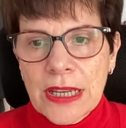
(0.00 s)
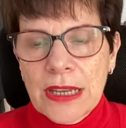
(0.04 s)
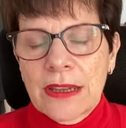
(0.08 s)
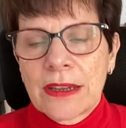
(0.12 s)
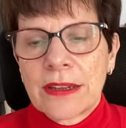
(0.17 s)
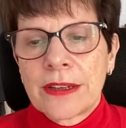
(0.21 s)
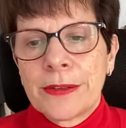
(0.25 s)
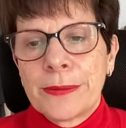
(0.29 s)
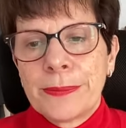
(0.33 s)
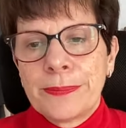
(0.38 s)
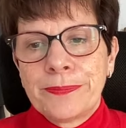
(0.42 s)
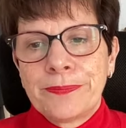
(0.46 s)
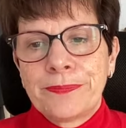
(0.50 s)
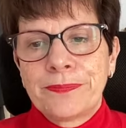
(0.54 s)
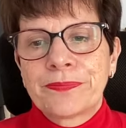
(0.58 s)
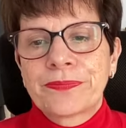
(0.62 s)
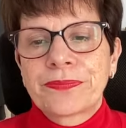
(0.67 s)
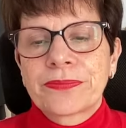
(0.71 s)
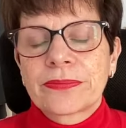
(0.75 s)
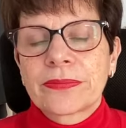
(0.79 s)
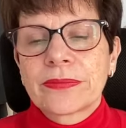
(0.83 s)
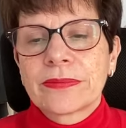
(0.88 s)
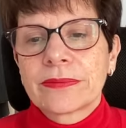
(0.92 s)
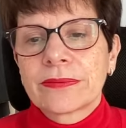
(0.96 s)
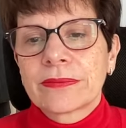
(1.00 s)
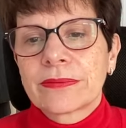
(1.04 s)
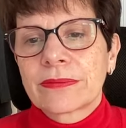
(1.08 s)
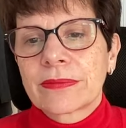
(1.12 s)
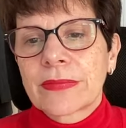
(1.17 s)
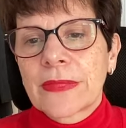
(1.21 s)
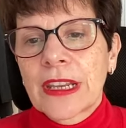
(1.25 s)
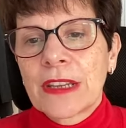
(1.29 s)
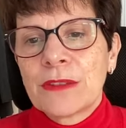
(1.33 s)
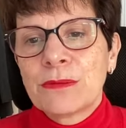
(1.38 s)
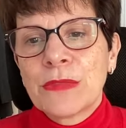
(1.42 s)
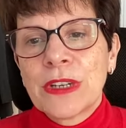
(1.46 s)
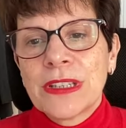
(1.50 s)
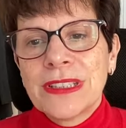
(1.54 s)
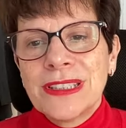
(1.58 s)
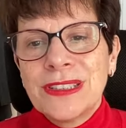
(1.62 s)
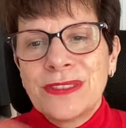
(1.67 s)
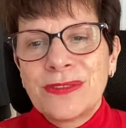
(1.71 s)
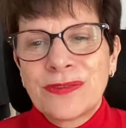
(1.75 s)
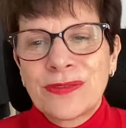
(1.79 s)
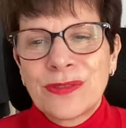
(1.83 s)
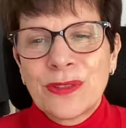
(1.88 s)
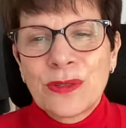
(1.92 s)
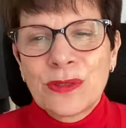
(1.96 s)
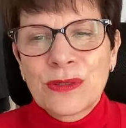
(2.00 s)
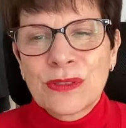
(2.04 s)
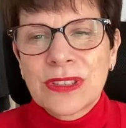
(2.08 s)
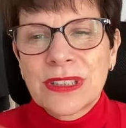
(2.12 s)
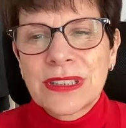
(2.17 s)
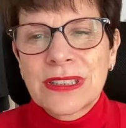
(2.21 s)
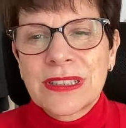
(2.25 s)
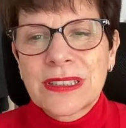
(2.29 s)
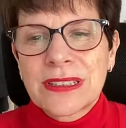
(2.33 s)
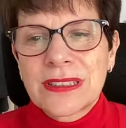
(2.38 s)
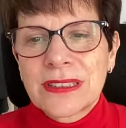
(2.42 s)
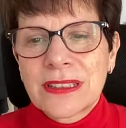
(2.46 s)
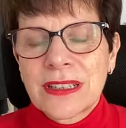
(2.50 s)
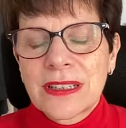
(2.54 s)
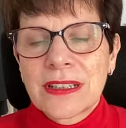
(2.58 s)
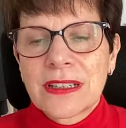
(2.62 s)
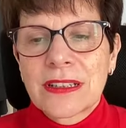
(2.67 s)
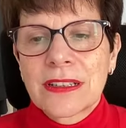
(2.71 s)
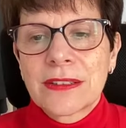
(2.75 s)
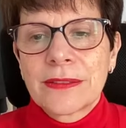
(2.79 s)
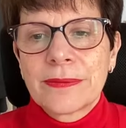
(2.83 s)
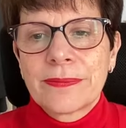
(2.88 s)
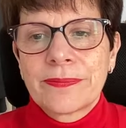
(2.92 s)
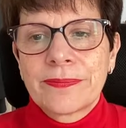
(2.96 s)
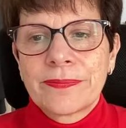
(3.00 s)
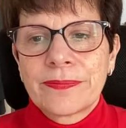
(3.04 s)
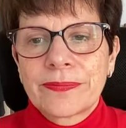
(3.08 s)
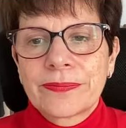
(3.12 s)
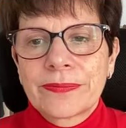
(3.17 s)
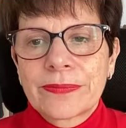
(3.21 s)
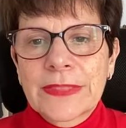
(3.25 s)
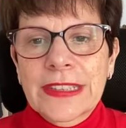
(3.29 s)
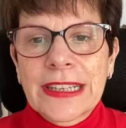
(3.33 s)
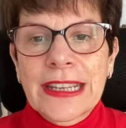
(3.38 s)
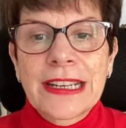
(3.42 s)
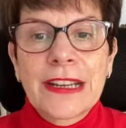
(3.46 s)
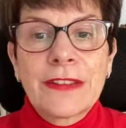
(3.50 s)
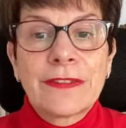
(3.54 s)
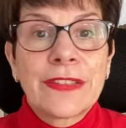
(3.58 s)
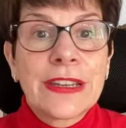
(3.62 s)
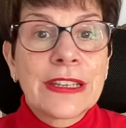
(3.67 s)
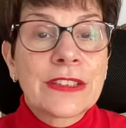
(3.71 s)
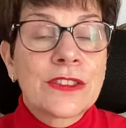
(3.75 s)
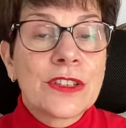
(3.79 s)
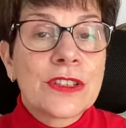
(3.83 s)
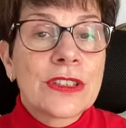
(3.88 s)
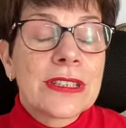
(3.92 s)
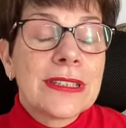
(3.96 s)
Um, and when it falls, it's um, can affect us.